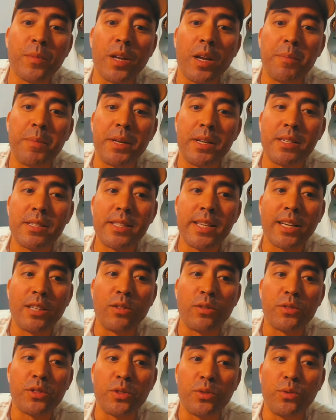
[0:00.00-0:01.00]
a bit of
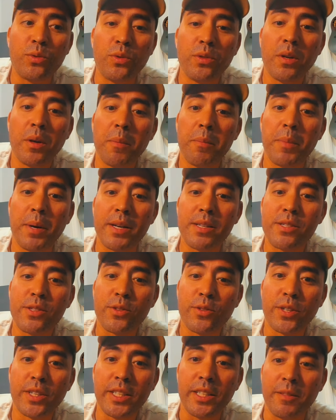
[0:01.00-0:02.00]
signal to bus
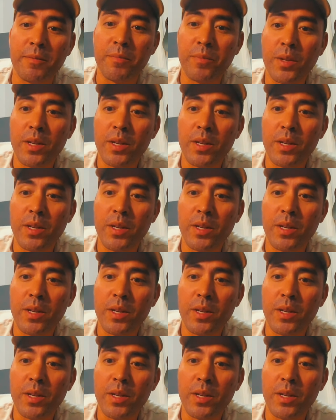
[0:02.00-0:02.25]
3.